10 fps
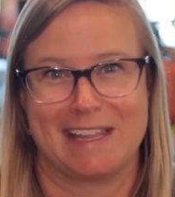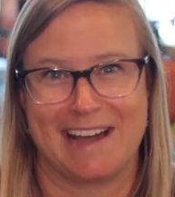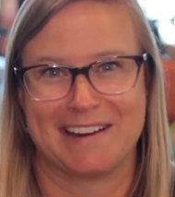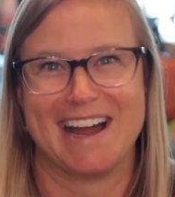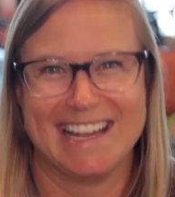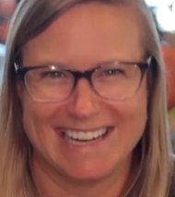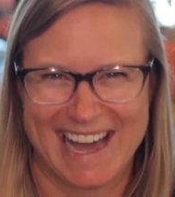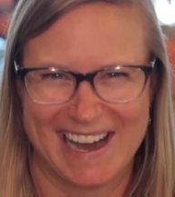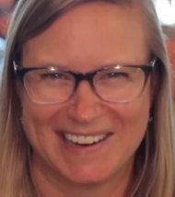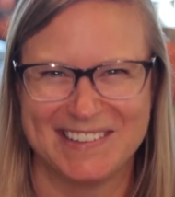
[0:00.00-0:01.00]
that right
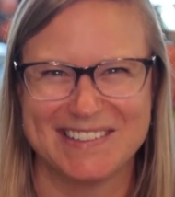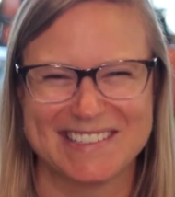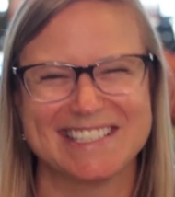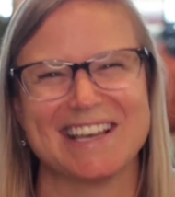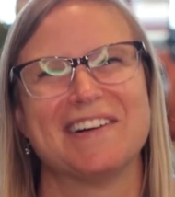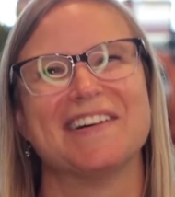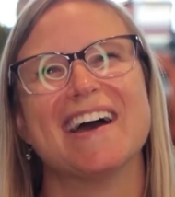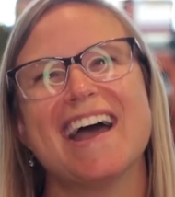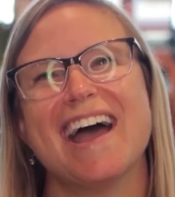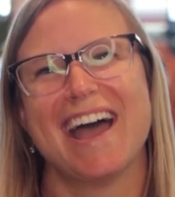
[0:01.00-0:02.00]
now. So
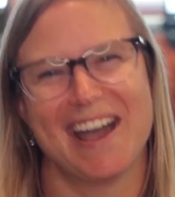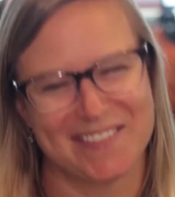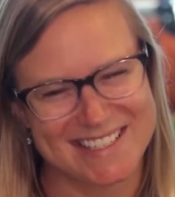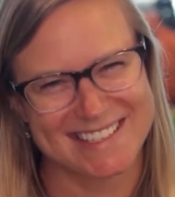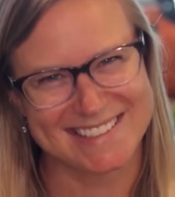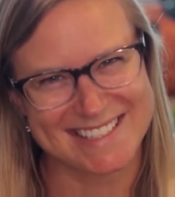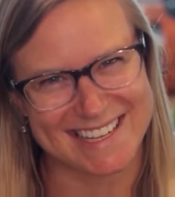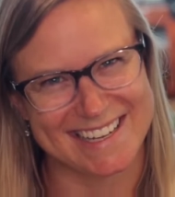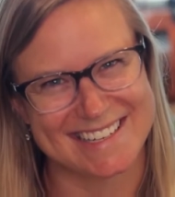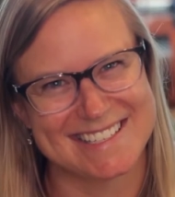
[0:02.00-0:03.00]
every single
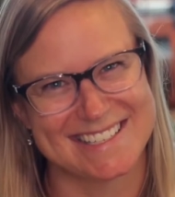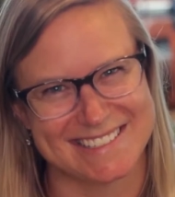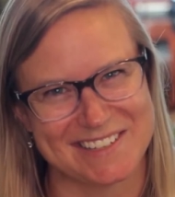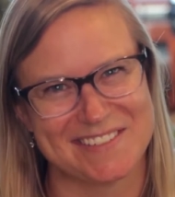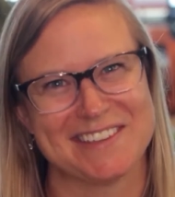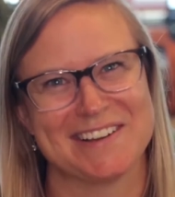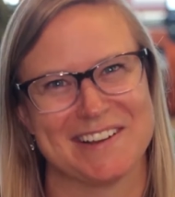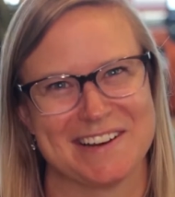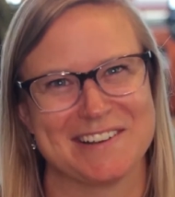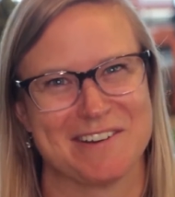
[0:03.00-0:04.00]
site is dealing with the
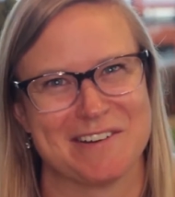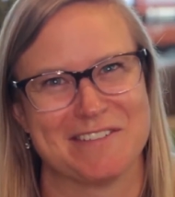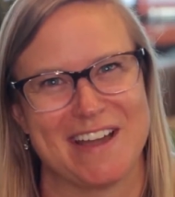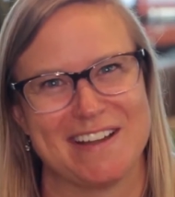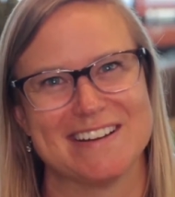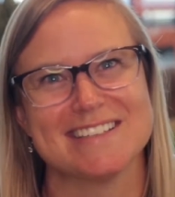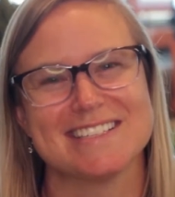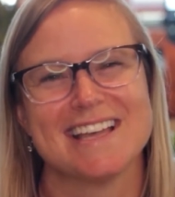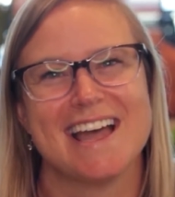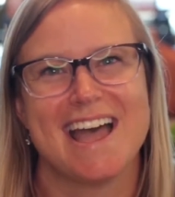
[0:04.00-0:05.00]
current coronavirus.
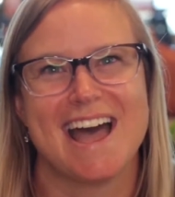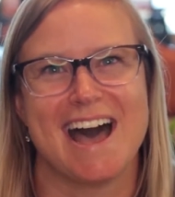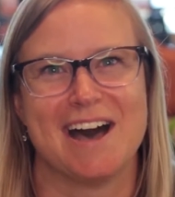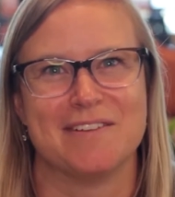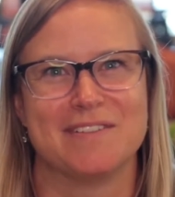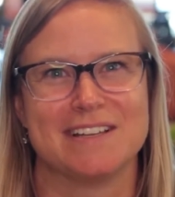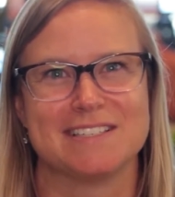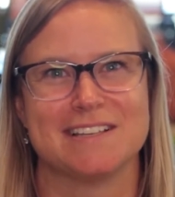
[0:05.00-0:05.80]
It's